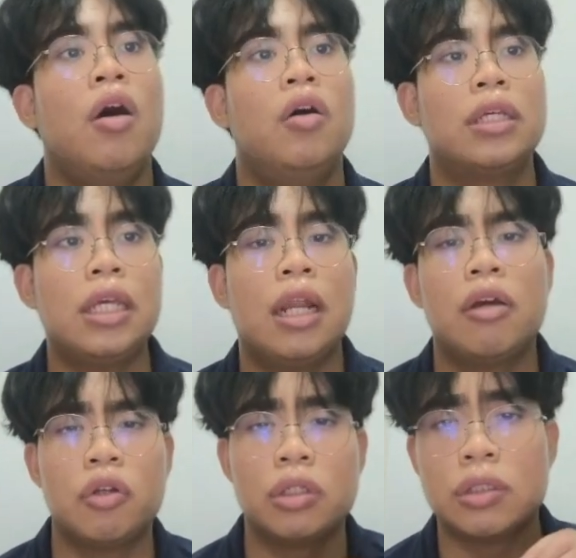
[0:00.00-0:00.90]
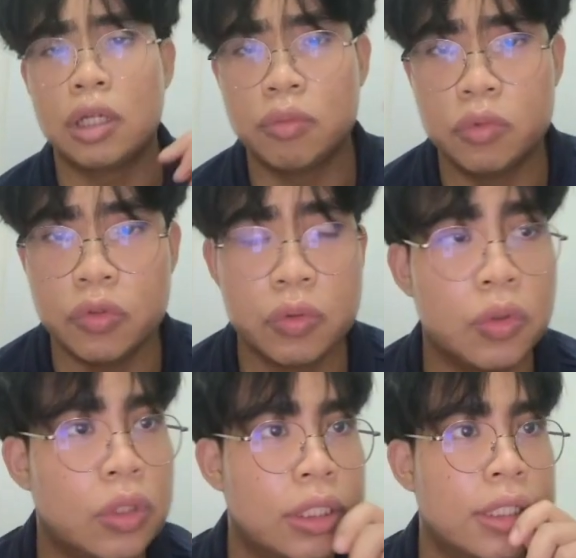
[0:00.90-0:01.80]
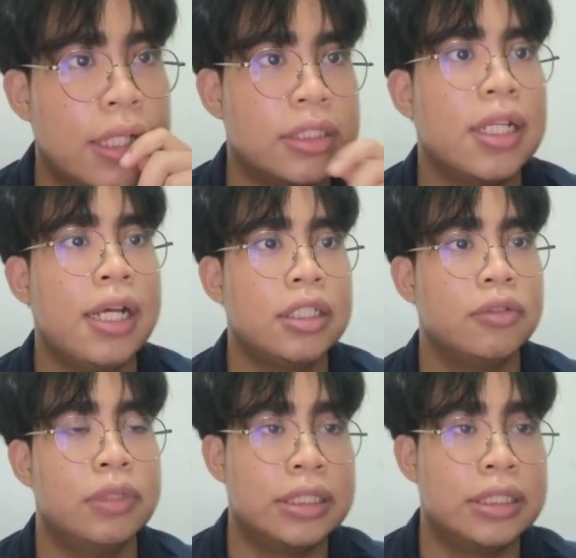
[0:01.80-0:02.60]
Okay, now gonna move to the next slide.